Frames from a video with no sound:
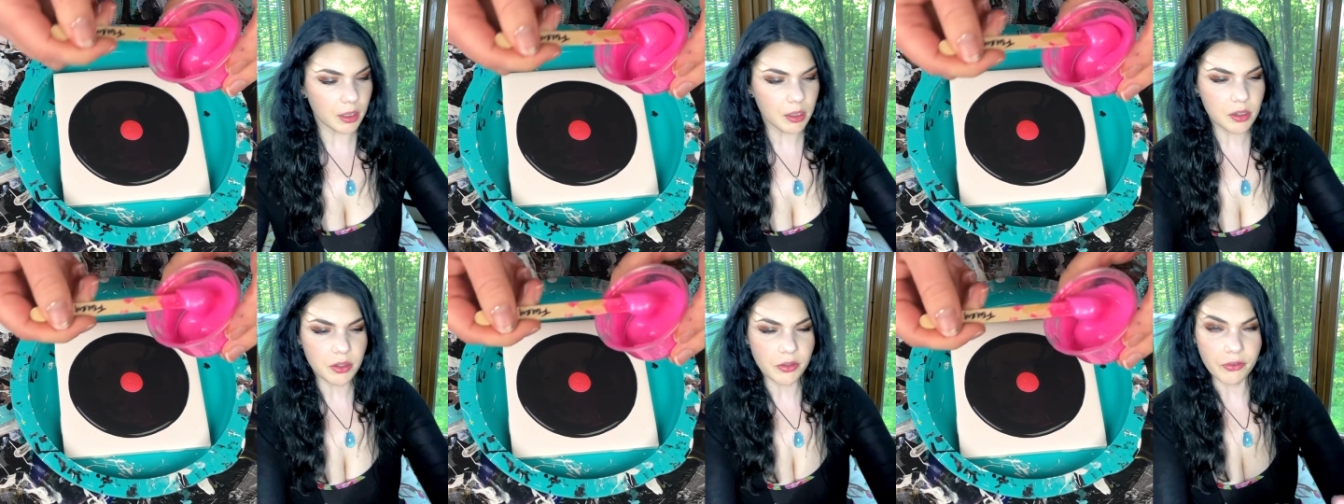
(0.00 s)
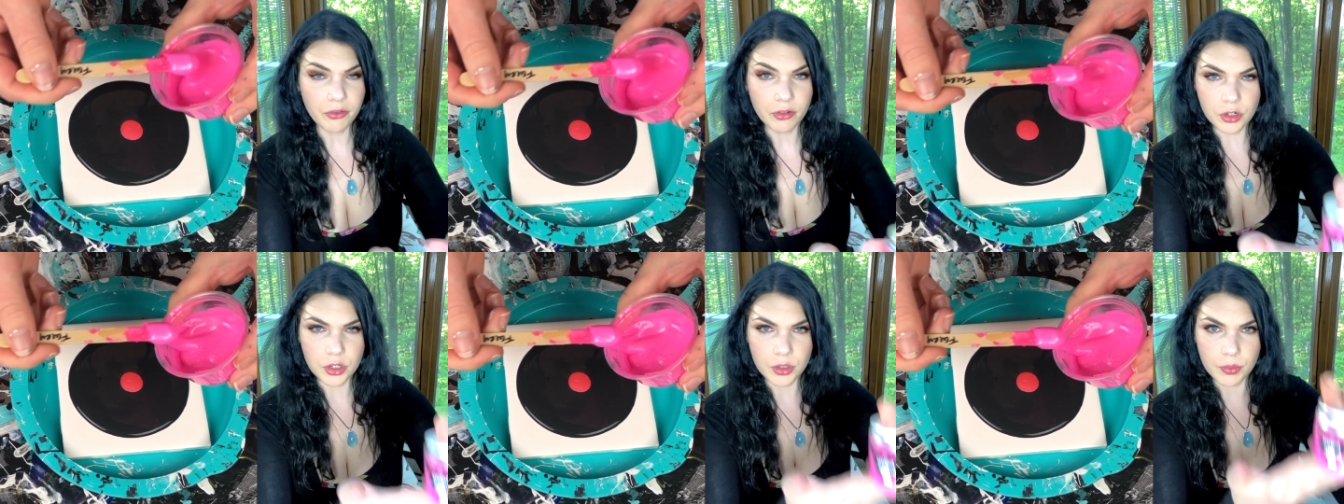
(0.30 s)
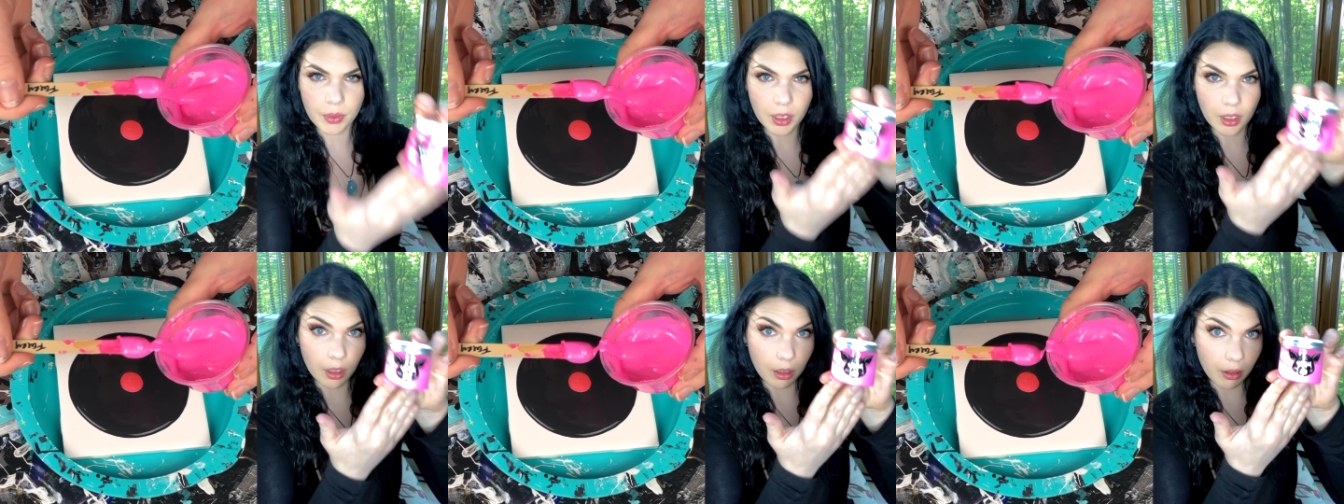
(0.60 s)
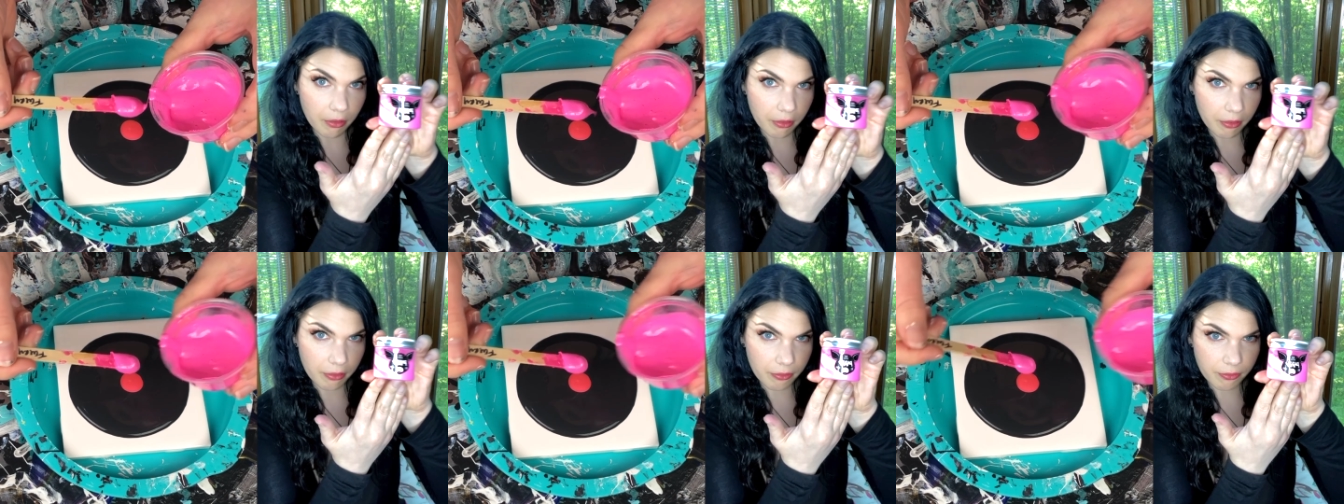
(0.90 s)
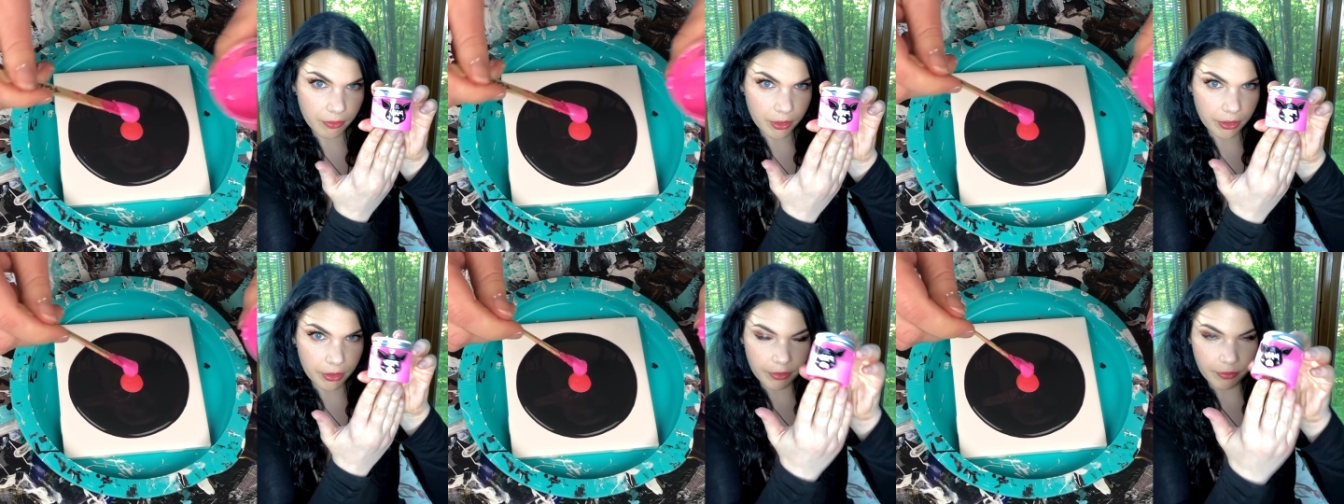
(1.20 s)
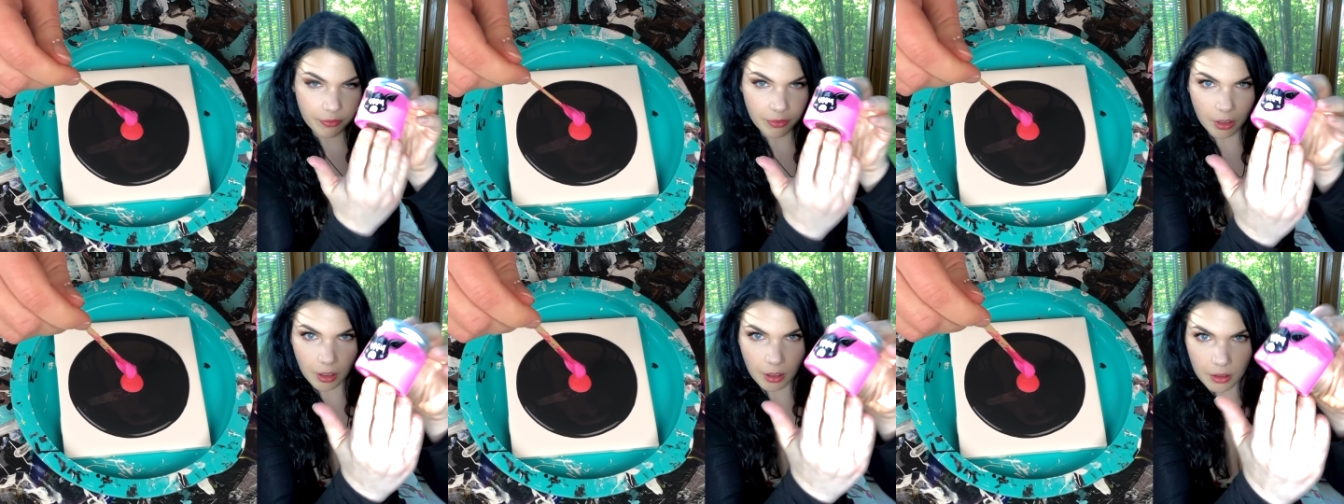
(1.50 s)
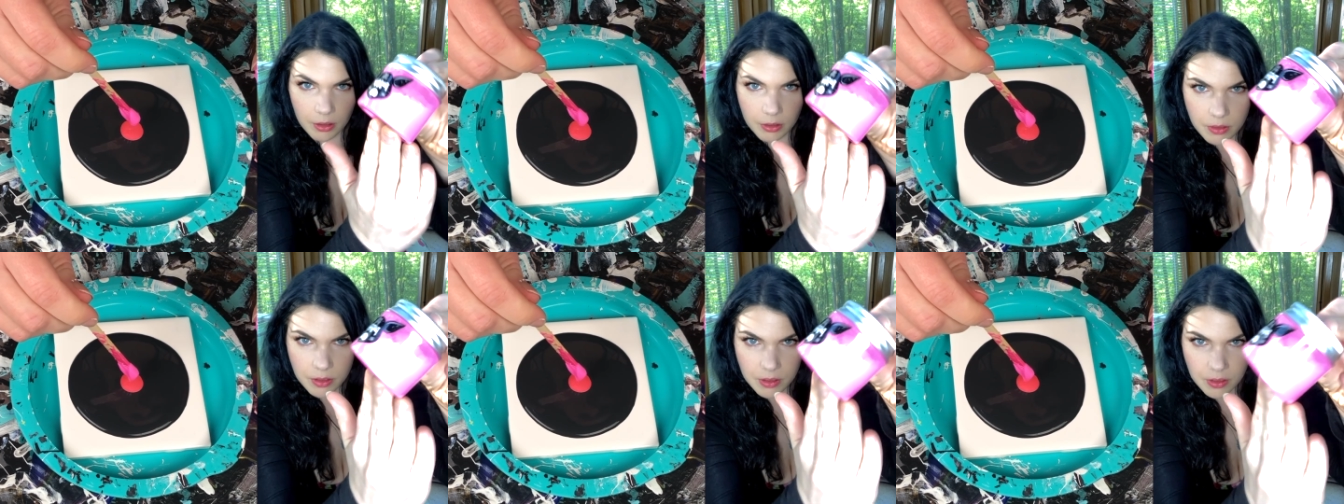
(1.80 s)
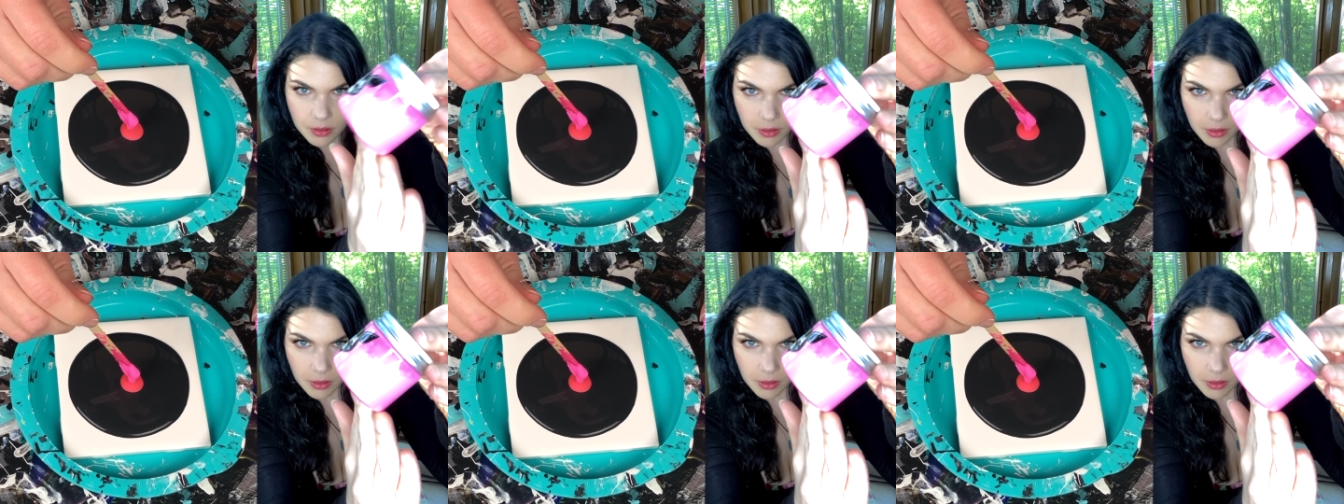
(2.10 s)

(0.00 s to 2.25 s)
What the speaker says: the first being Fairy Floss,